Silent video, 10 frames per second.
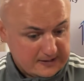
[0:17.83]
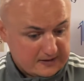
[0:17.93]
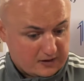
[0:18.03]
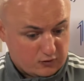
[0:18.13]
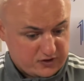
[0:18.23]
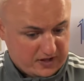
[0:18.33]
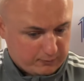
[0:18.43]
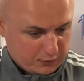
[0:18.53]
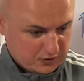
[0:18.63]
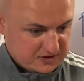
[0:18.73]
go and start
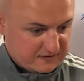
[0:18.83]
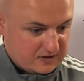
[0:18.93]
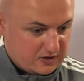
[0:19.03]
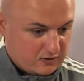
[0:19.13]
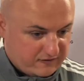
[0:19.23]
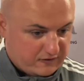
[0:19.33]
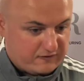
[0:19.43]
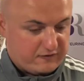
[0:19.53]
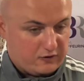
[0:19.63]
positively, go on the front foot